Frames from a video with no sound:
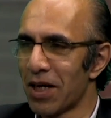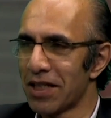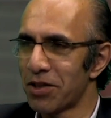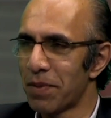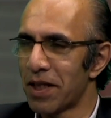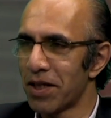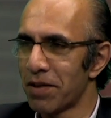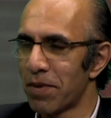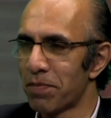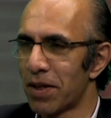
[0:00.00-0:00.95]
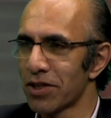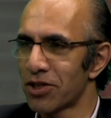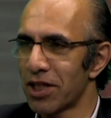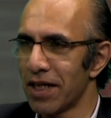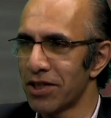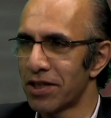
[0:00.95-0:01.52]
Has there been a marked
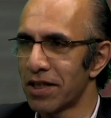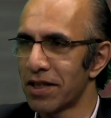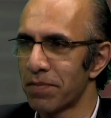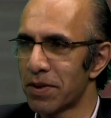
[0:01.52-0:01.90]
change in the